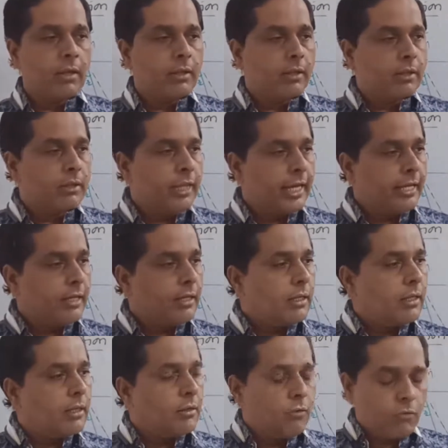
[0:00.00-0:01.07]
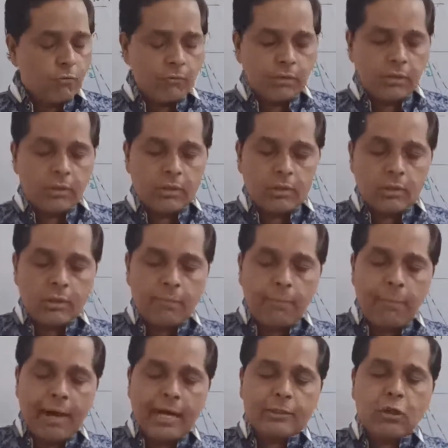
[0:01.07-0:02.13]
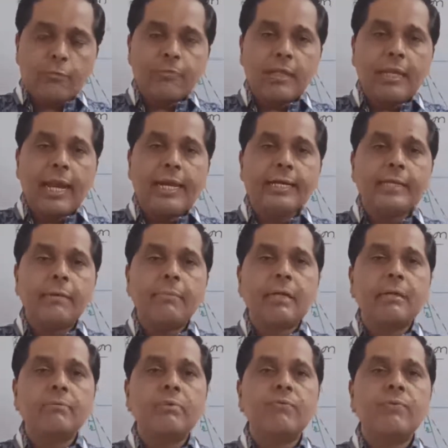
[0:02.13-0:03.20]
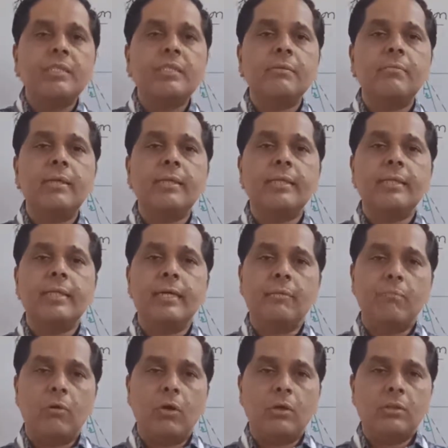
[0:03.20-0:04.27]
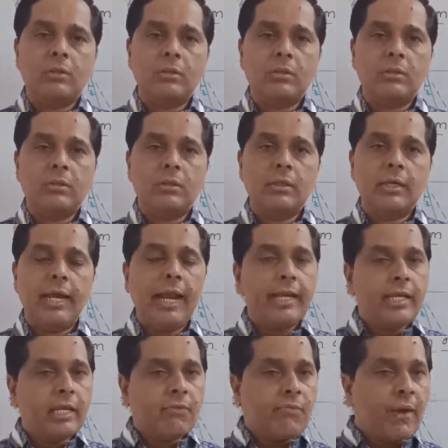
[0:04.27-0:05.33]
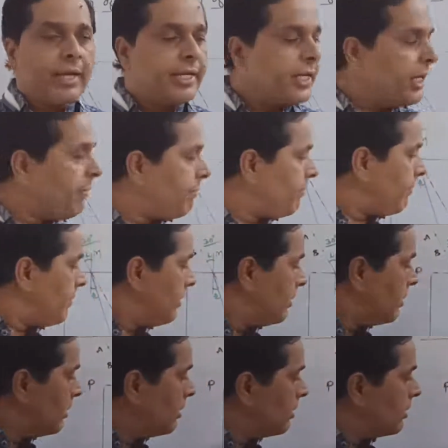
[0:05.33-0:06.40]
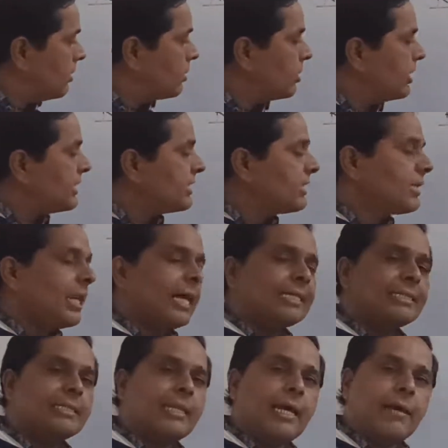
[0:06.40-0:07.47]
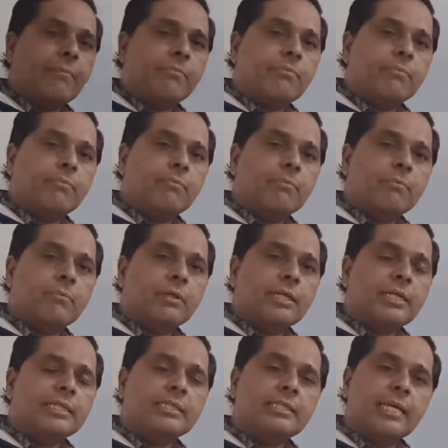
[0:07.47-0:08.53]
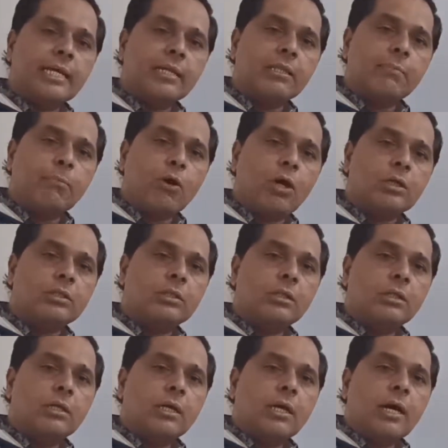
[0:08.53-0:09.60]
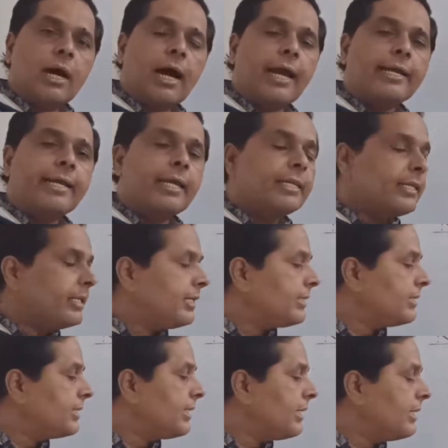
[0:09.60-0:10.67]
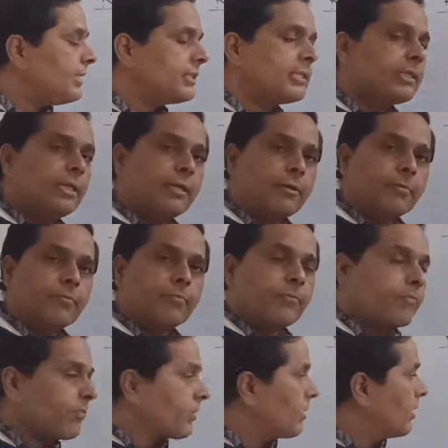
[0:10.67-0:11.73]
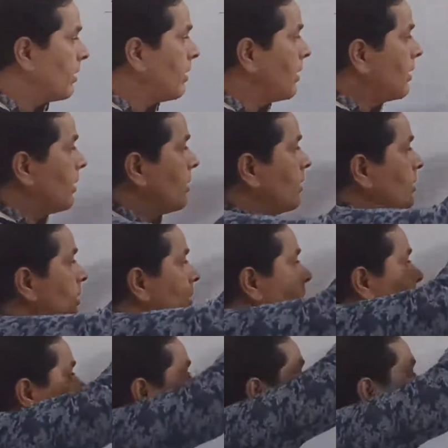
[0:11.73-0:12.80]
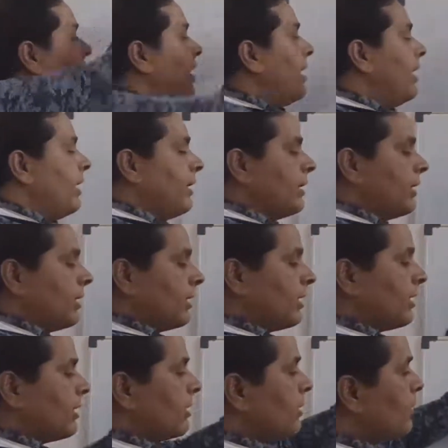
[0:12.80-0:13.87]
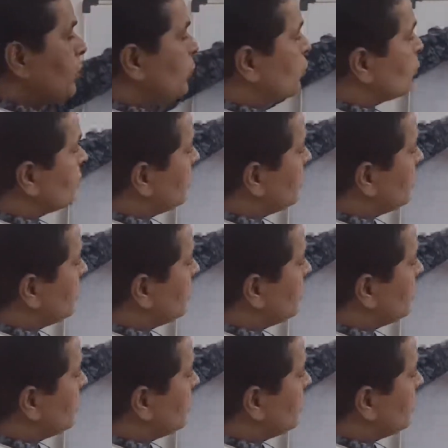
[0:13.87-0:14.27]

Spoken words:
Then the path of the light ray becomes visible in that box. And if I keep this glass slab inside the box, I can easily see. If I use